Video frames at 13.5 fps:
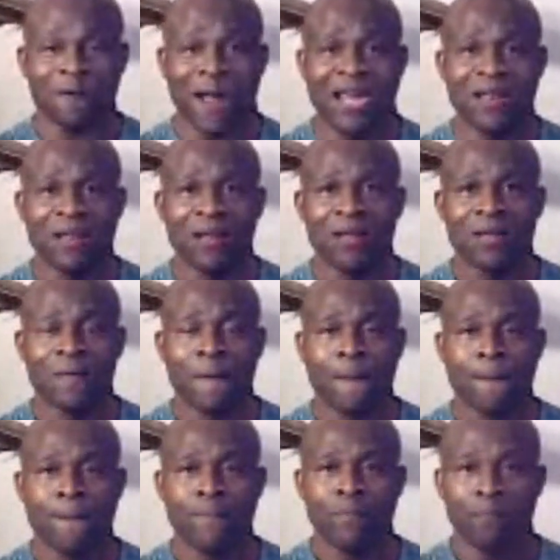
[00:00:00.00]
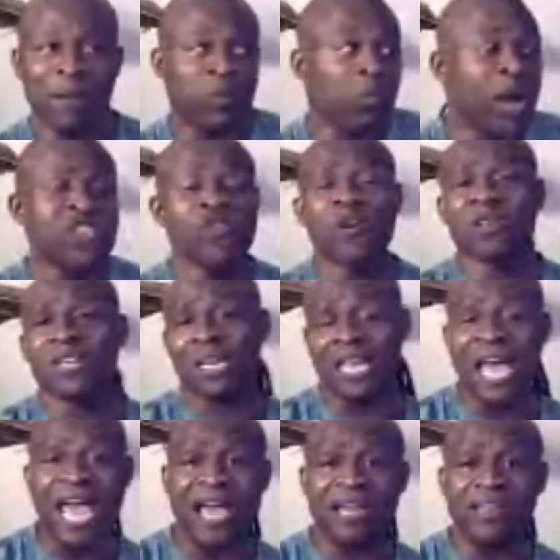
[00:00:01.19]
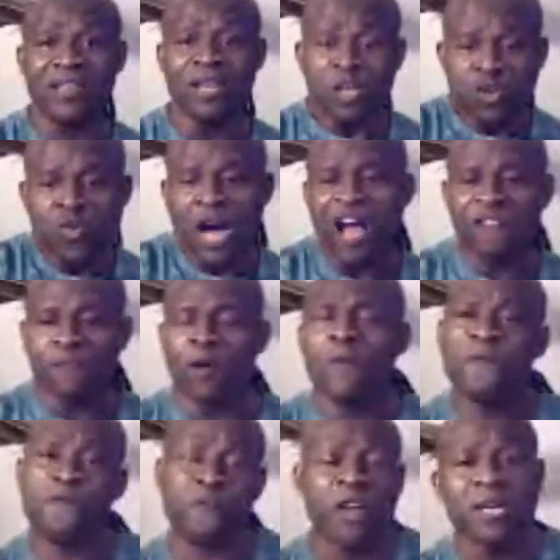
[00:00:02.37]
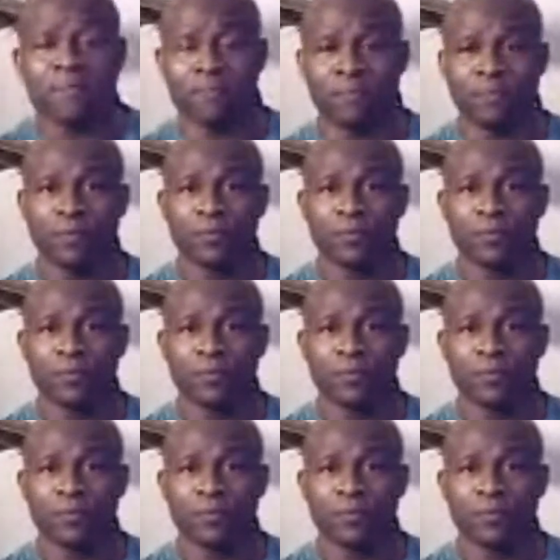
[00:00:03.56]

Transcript: All right. But when you're on the land, you have more freedom.